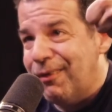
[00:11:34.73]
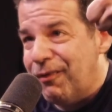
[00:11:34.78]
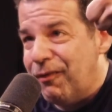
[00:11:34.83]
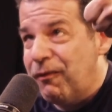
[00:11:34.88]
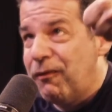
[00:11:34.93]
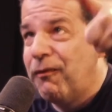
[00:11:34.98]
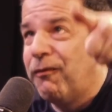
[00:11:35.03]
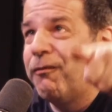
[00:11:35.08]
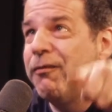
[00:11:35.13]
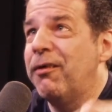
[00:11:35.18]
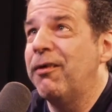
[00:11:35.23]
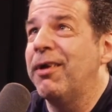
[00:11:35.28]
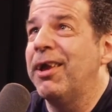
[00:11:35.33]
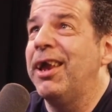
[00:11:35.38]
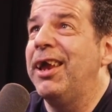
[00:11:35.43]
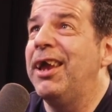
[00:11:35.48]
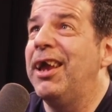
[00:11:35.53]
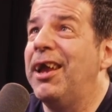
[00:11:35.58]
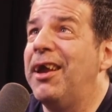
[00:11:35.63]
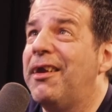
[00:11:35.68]
for
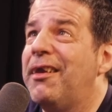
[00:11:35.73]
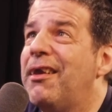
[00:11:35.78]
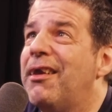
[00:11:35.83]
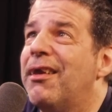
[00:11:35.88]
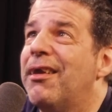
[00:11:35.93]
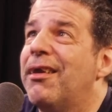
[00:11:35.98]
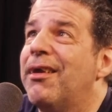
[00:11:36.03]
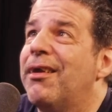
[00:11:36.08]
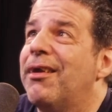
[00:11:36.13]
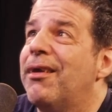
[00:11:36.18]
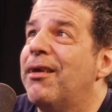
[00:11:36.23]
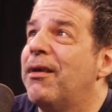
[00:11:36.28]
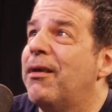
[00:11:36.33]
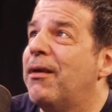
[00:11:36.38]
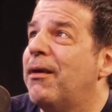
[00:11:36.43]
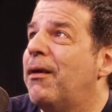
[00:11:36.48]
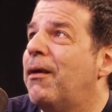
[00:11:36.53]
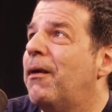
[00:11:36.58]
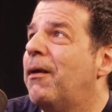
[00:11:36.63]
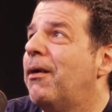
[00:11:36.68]
Keene
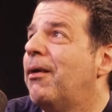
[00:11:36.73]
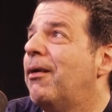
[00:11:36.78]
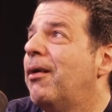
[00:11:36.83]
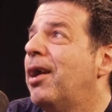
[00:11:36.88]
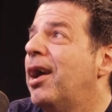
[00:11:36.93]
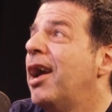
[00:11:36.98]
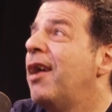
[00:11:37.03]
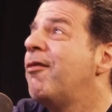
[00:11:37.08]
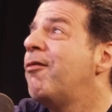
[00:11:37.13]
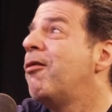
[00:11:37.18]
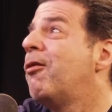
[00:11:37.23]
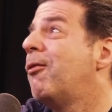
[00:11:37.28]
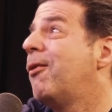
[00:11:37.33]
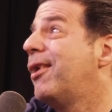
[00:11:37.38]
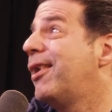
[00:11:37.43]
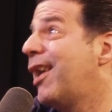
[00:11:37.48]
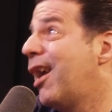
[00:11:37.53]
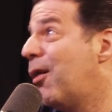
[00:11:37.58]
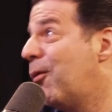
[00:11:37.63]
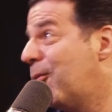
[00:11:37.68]
until it
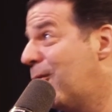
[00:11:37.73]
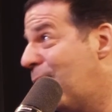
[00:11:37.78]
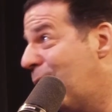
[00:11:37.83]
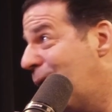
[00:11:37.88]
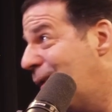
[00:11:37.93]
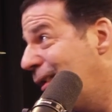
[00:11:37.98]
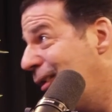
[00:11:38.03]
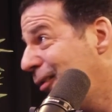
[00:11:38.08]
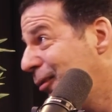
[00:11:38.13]
got warm.